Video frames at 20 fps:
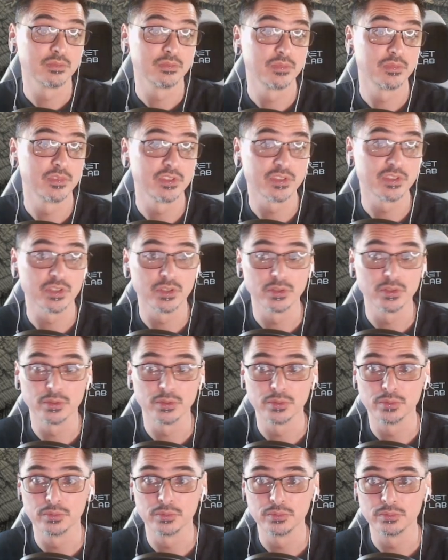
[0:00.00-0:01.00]

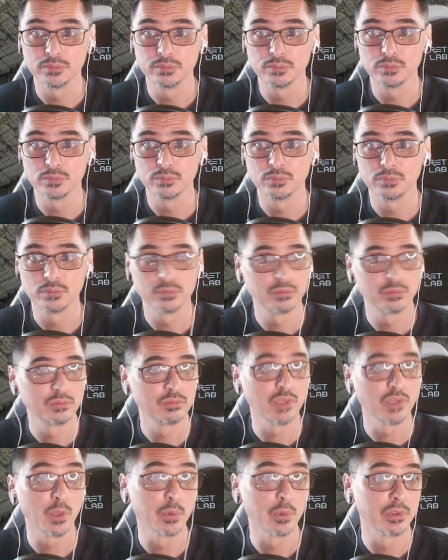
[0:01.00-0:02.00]
So,
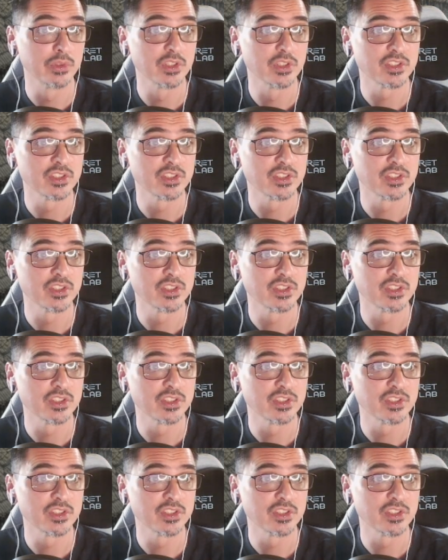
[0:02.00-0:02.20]
oh well, there's